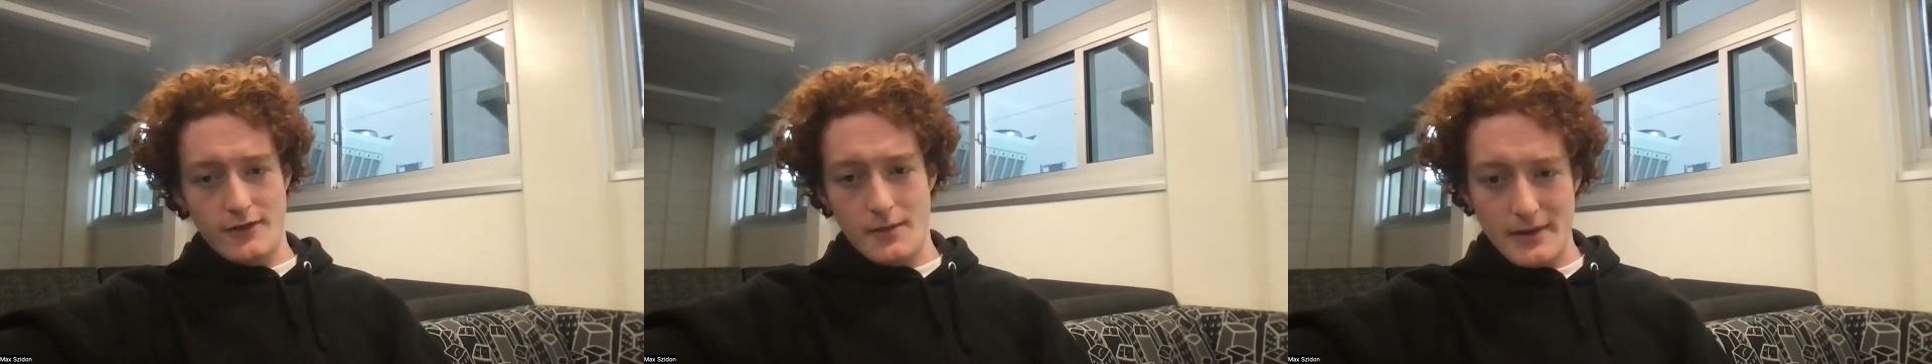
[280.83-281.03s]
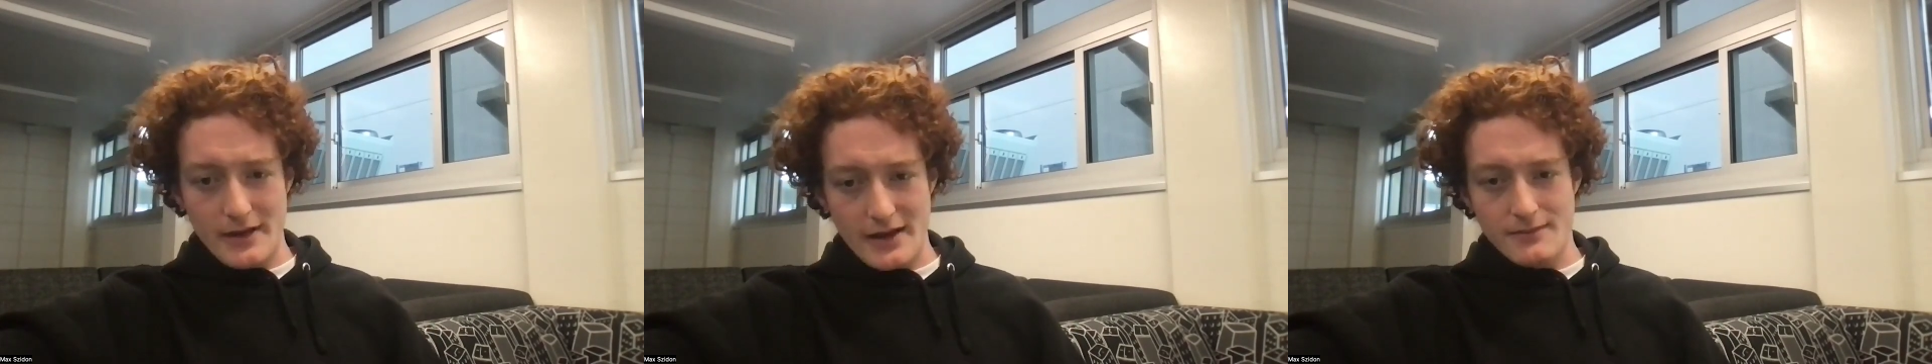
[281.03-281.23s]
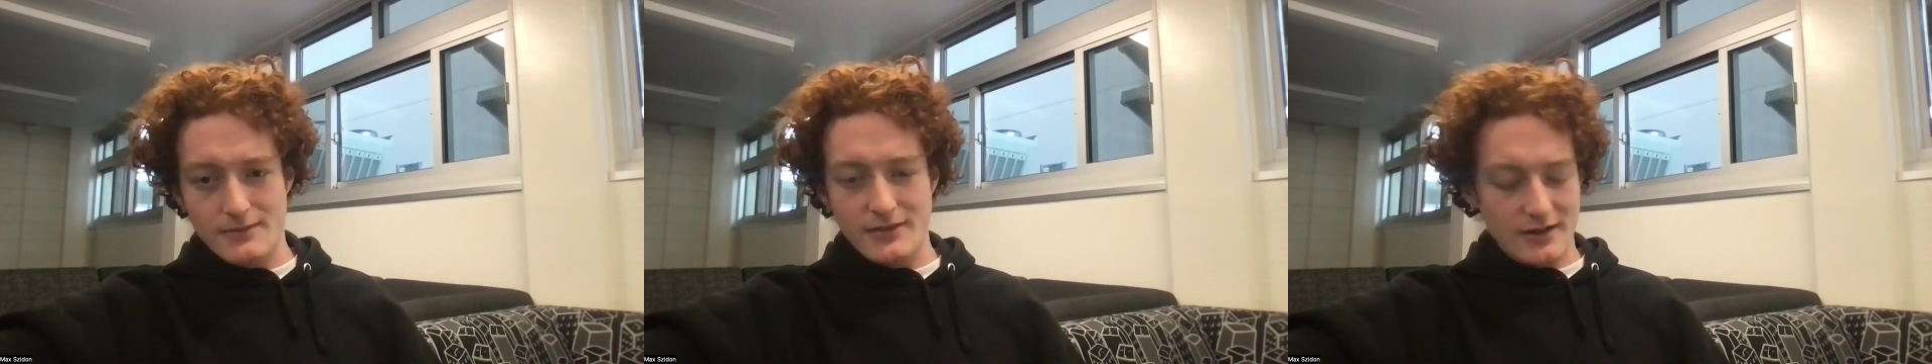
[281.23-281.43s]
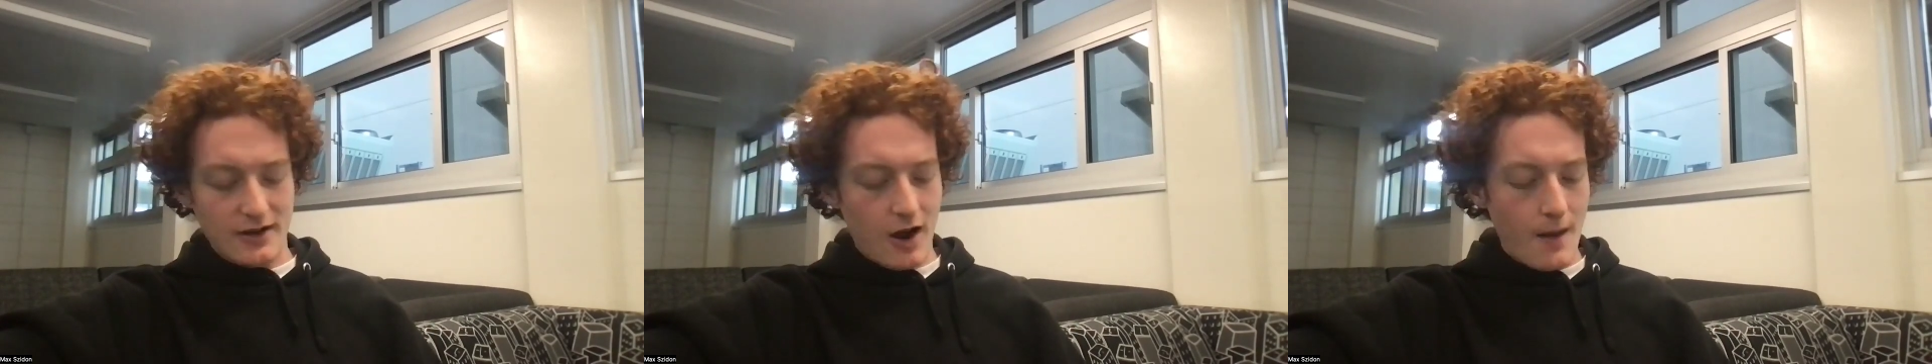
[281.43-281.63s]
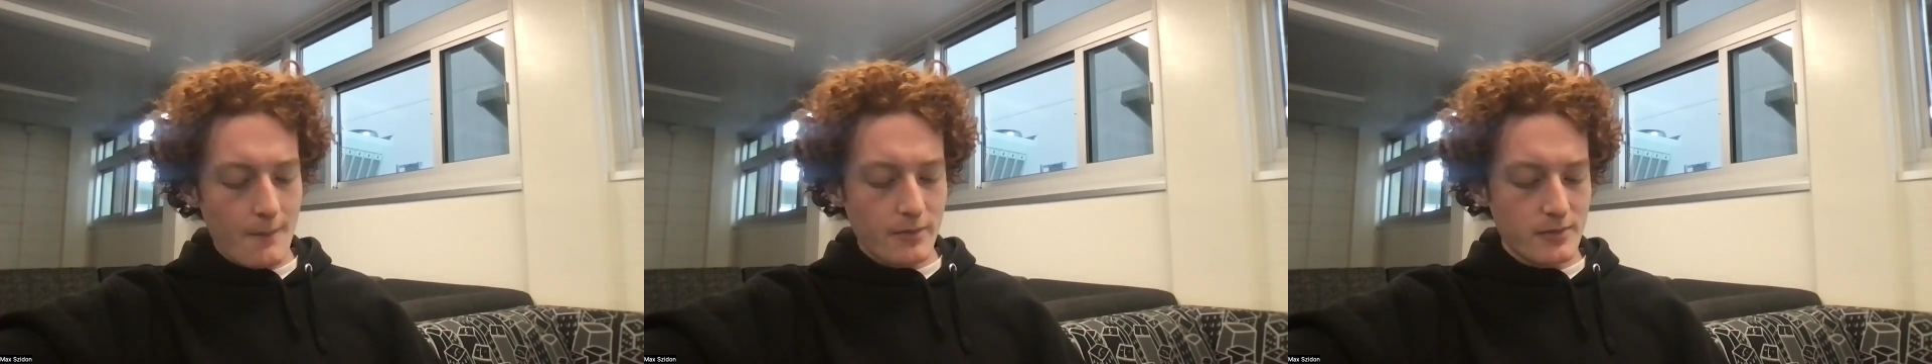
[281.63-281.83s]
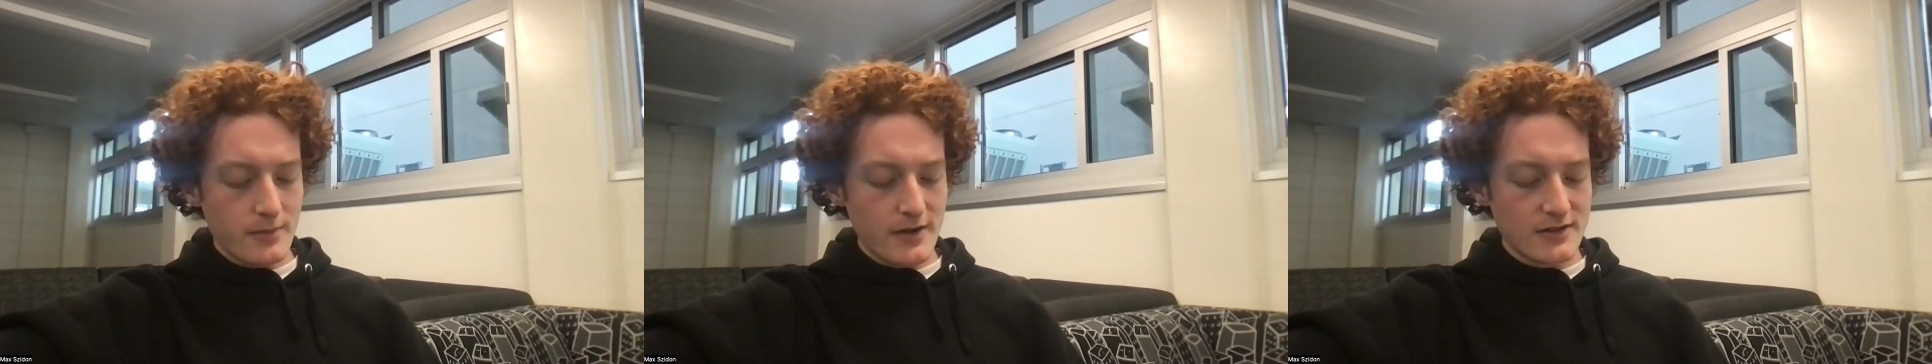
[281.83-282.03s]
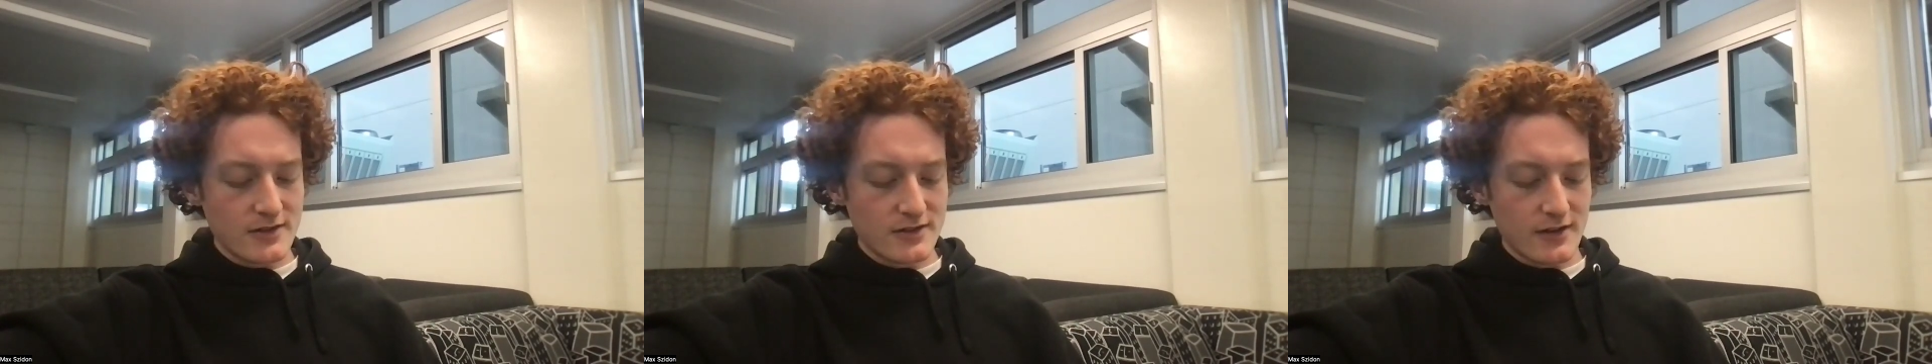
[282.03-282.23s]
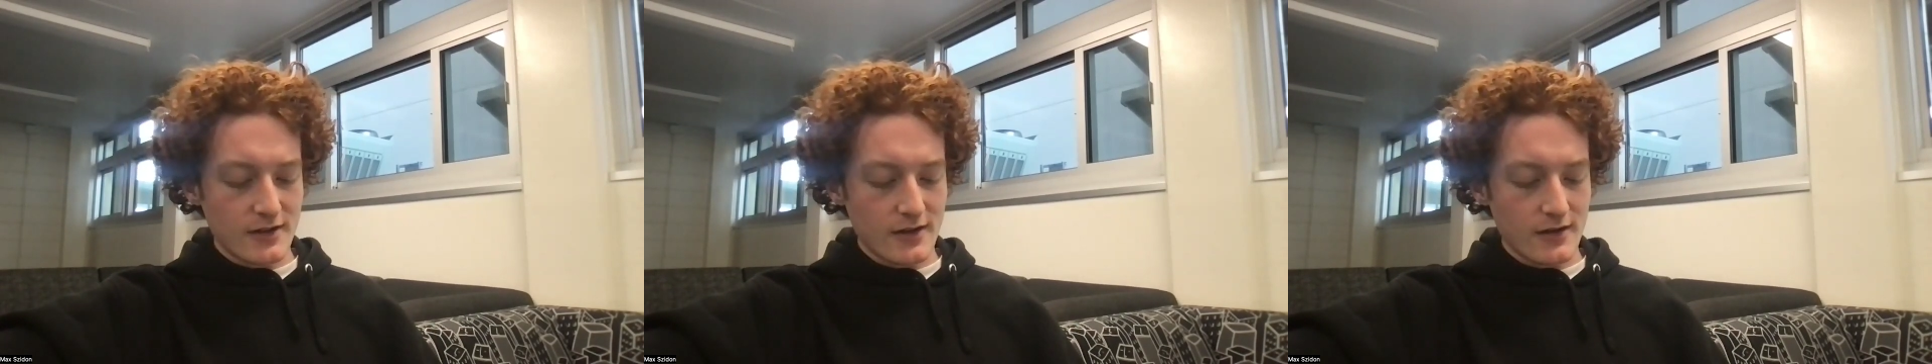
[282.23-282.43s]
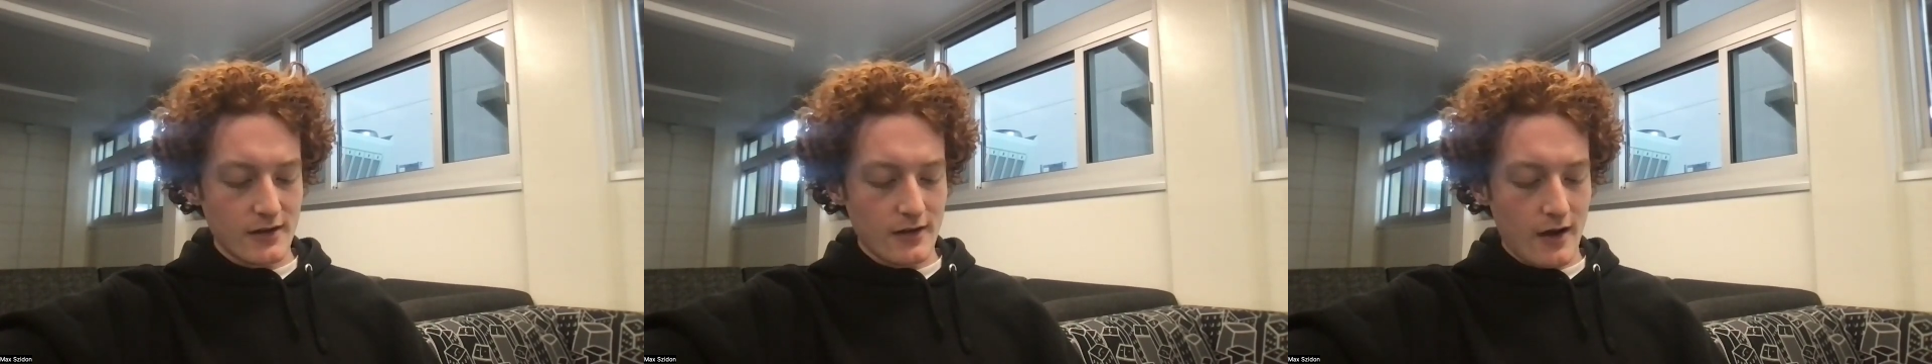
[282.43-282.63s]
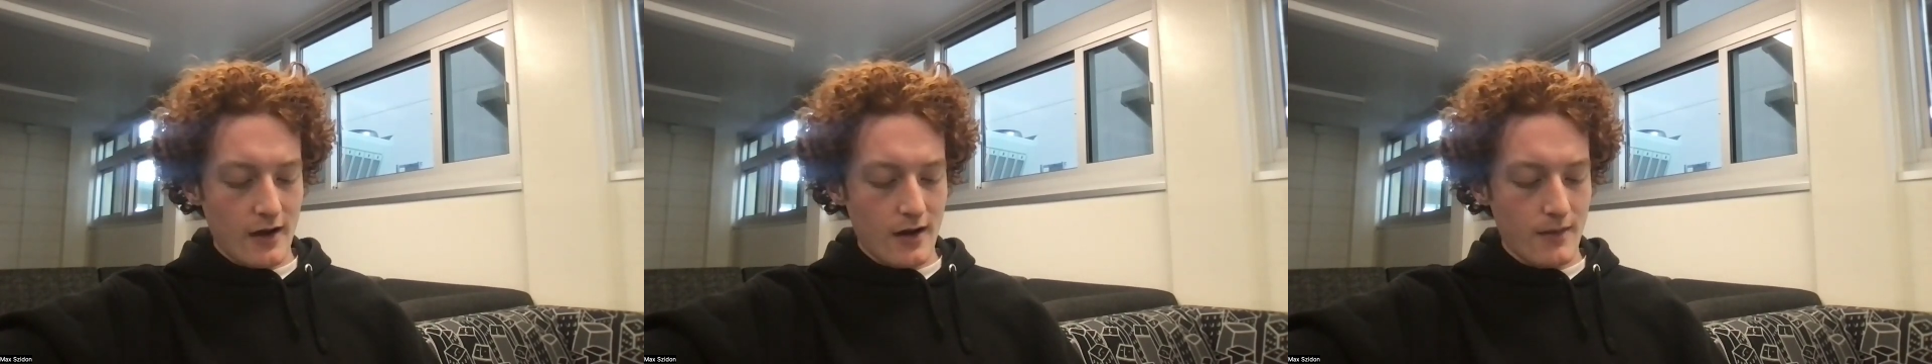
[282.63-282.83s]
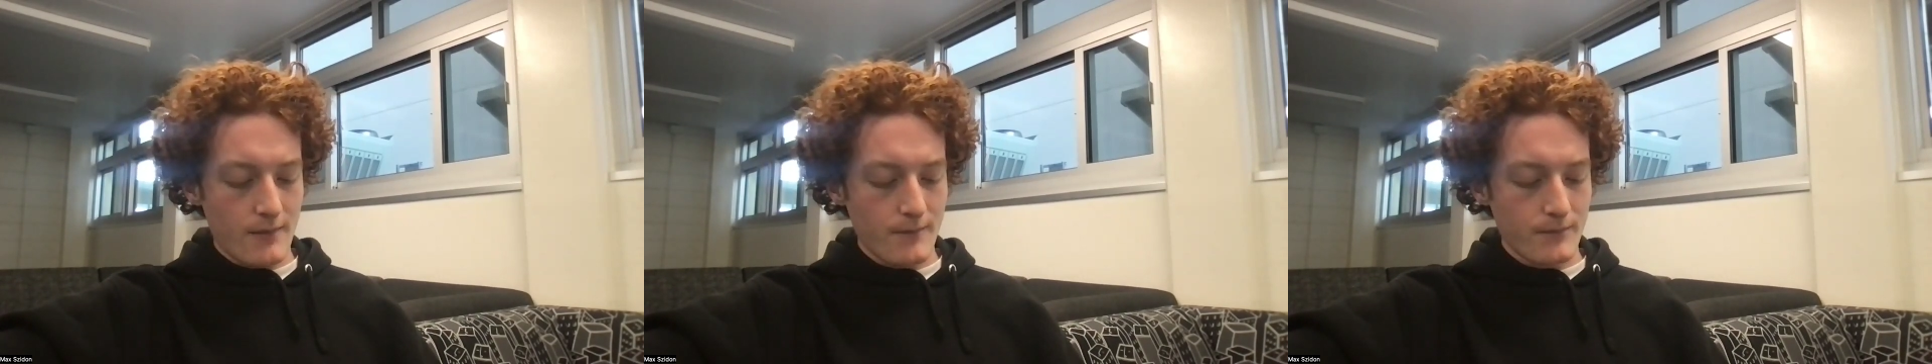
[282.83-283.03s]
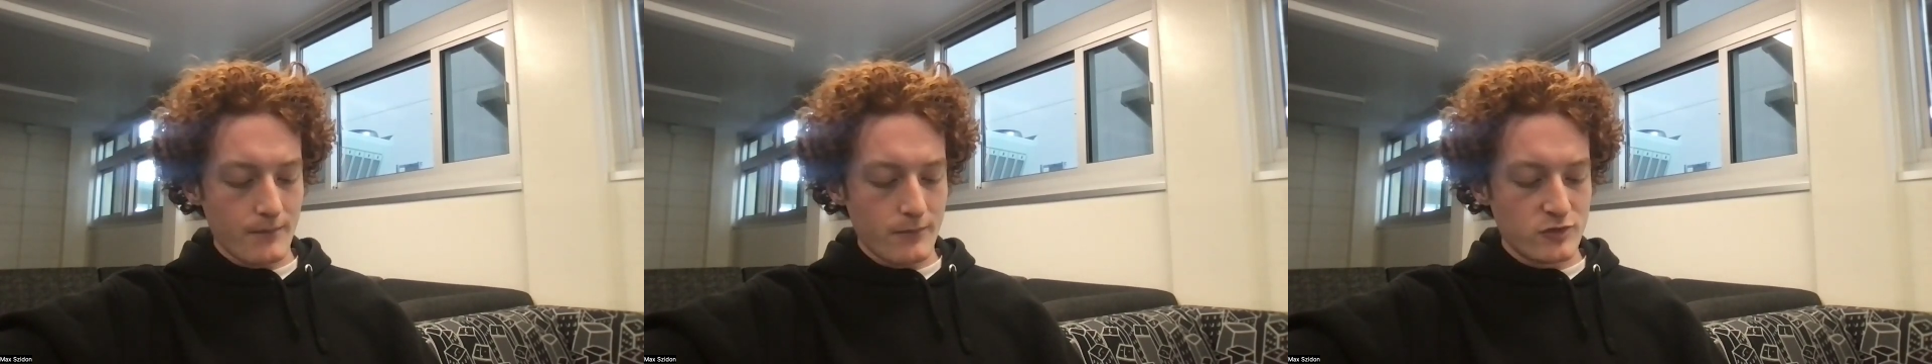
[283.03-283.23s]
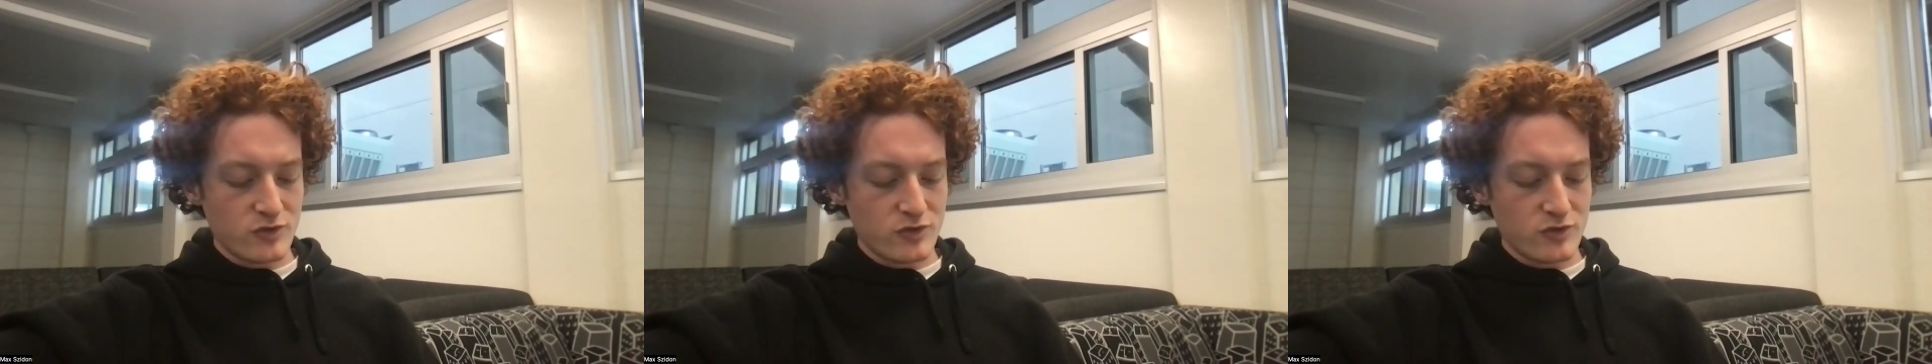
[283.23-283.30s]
I mean, it complements the